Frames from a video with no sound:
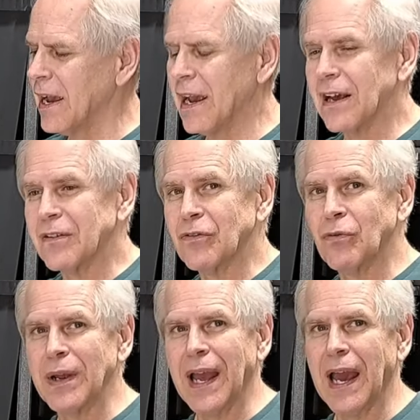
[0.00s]

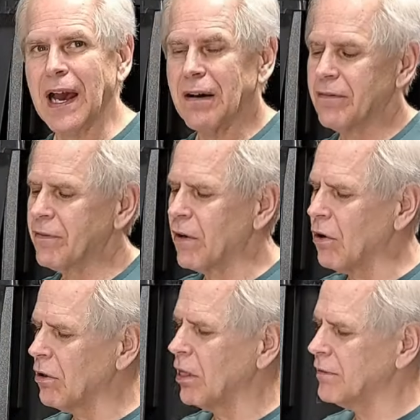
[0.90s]
And we have
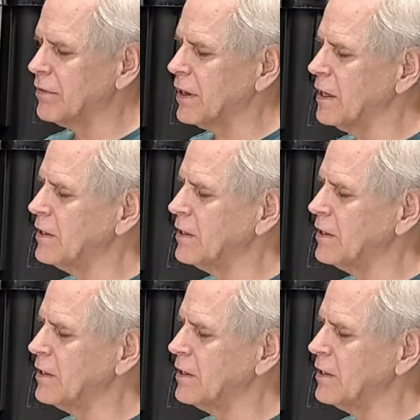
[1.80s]
all of the